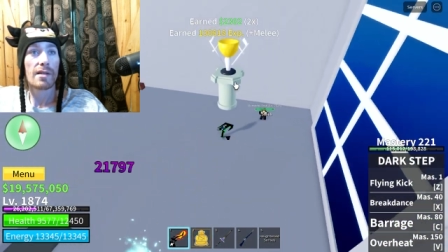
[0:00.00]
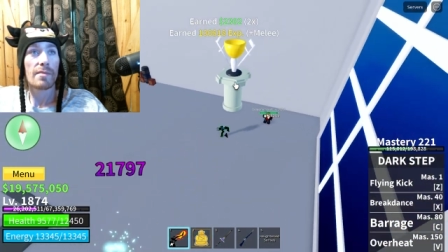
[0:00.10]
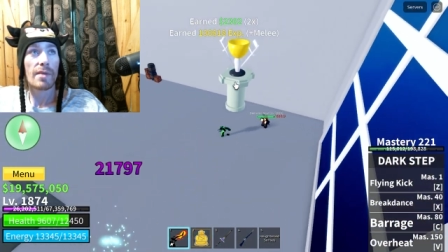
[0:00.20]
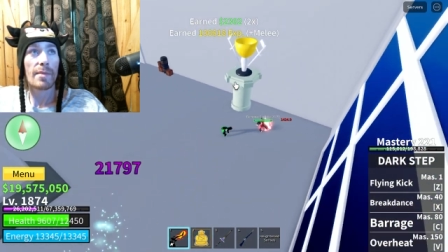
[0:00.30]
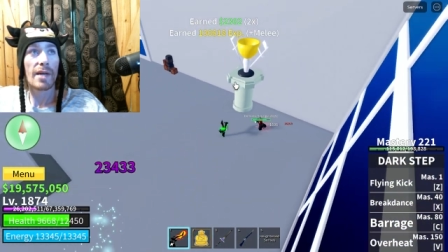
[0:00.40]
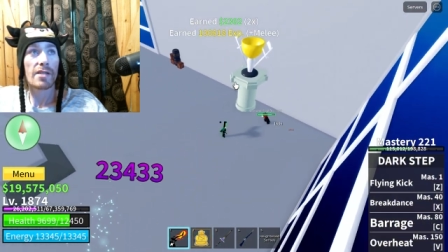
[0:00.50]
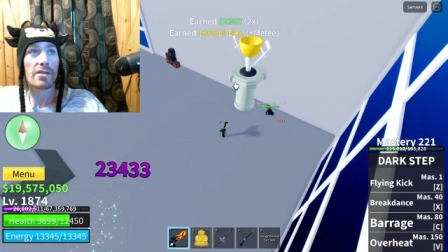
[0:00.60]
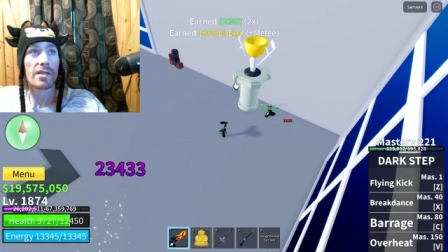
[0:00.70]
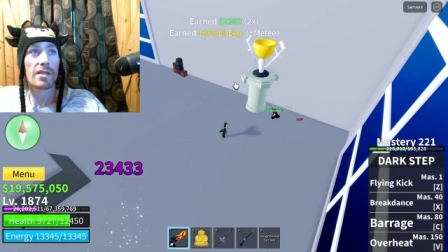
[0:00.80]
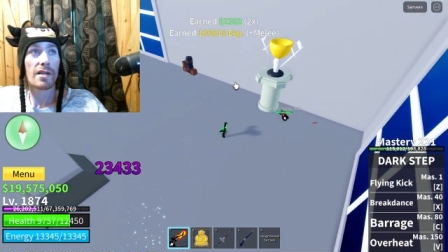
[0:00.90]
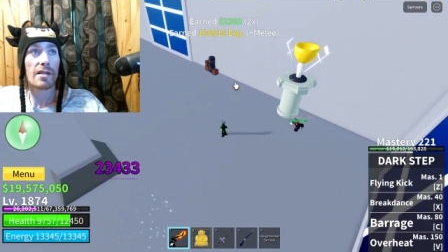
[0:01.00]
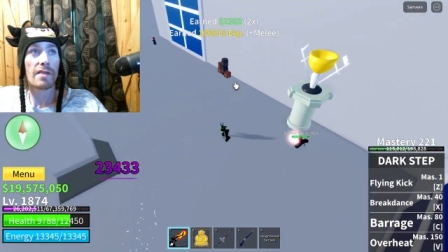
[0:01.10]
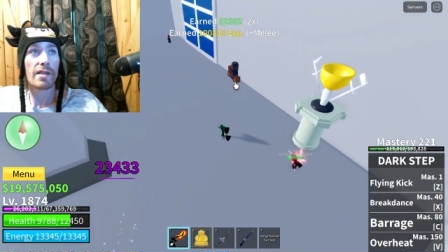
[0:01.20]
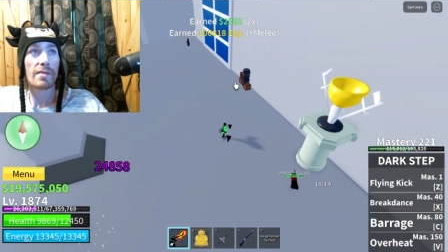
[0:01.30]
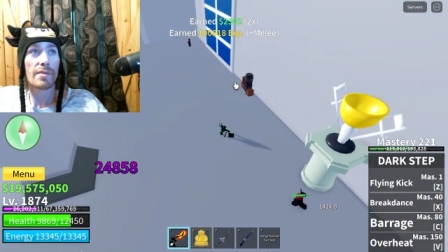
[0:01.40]
My mastery is gonna
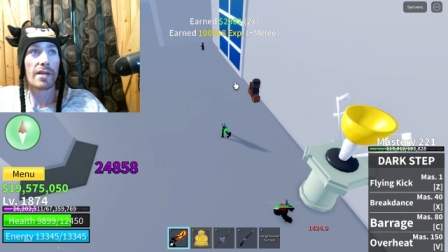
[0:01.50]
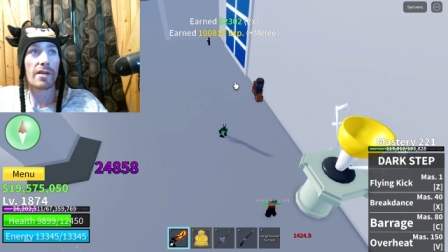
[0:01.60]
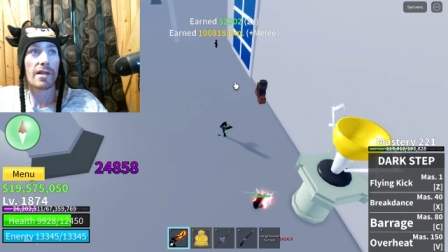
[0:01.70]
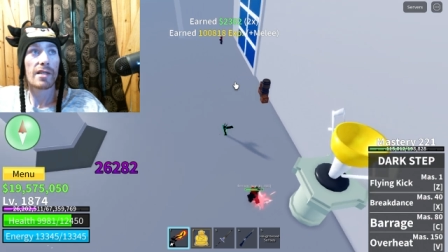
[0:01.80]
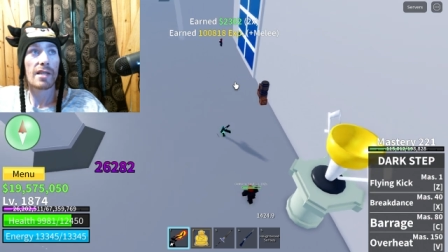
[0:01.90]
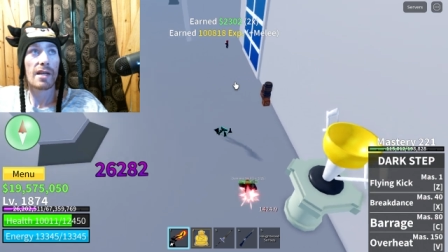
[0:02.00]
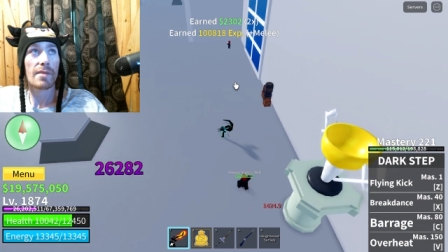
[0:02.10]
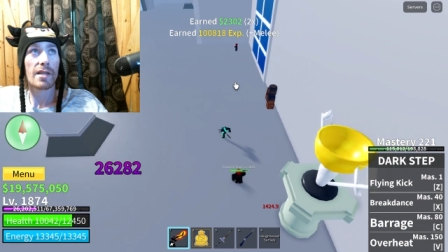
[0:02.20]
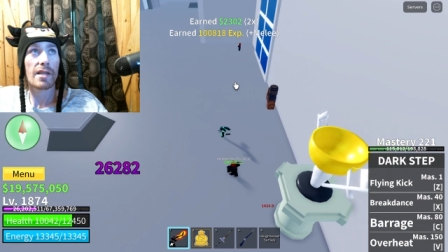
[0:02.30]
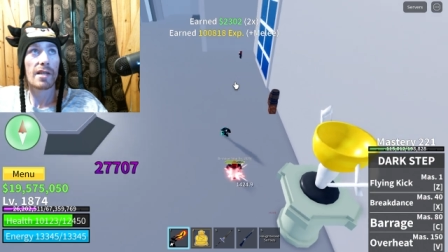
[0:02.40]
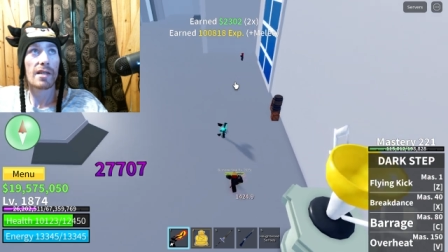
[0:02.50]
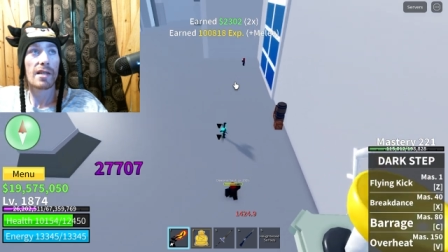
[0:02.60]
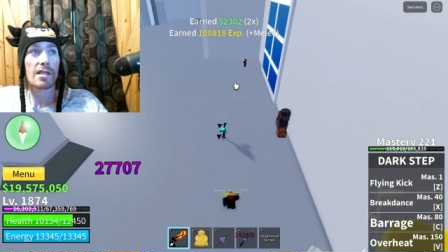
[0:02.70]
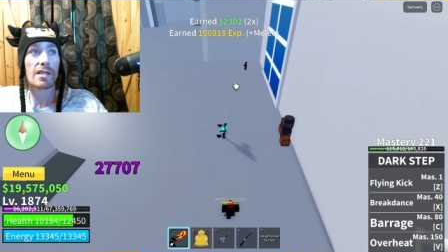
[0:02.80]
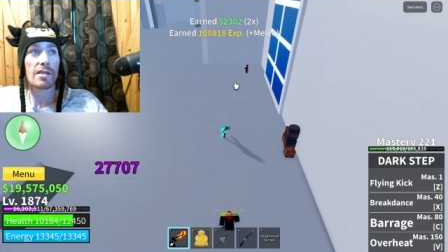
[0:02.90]
level up like crazy. I'm gonna get
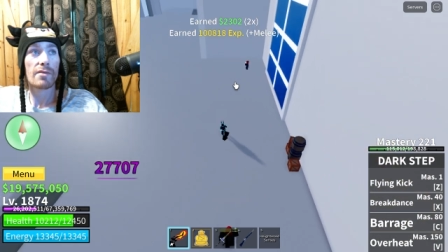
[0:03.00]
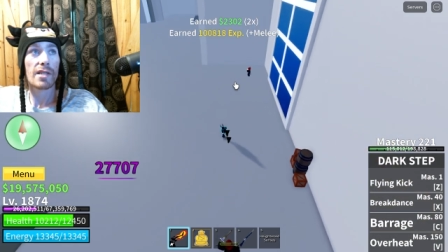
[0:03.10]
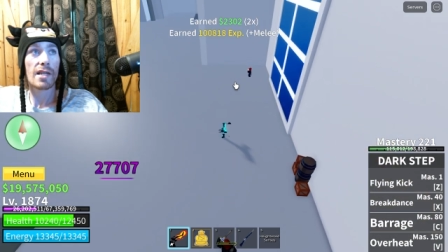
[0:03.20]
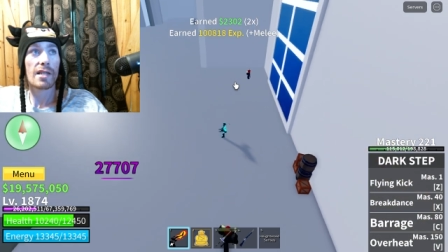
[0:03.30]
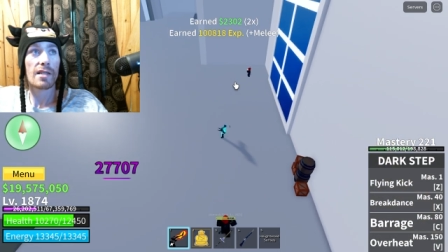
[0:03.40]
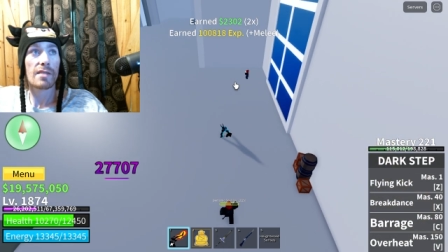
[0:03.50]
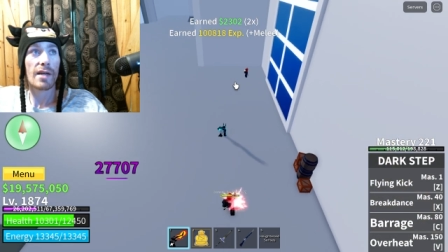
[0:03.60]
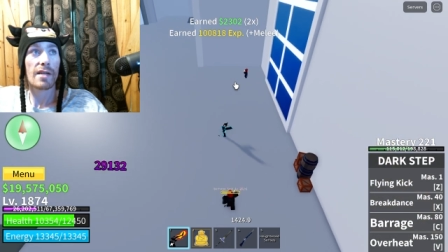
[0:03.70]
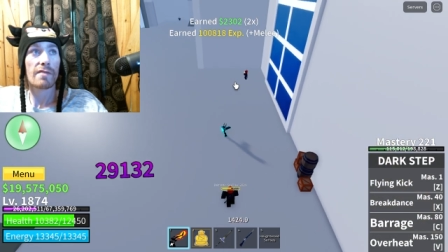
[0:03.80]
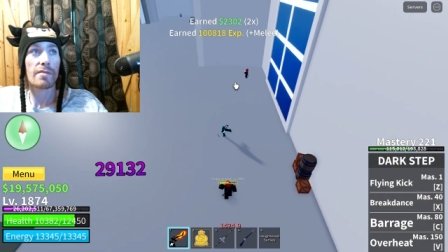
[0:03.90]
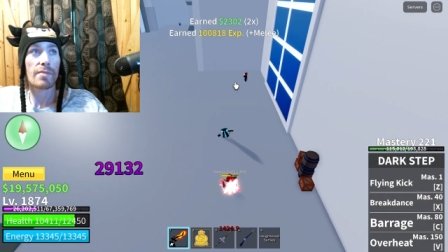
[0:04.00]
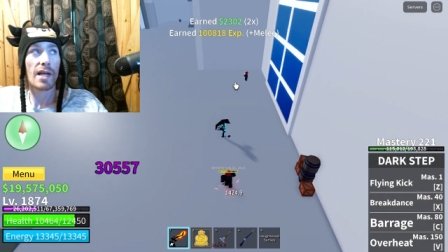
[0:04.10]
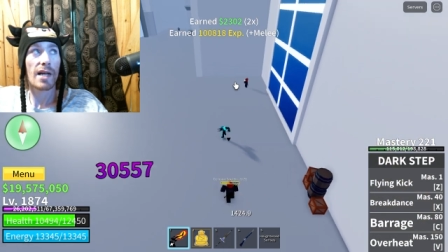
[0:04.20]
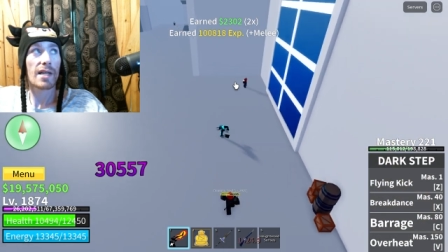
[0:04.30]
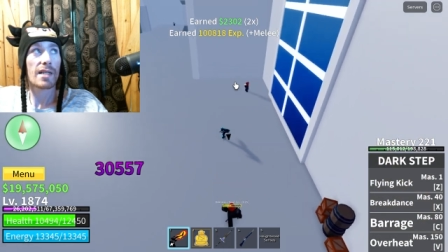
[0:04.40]
just a ridiculous amount of
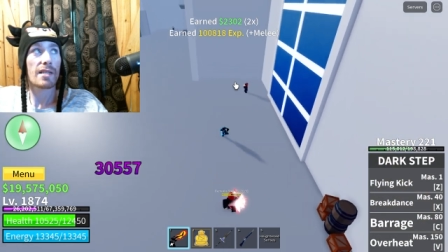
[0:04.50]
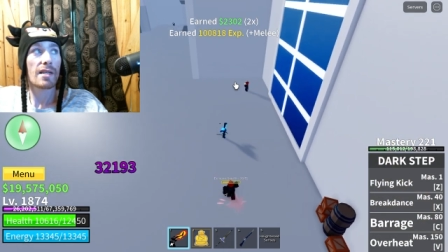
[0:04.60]
supplies.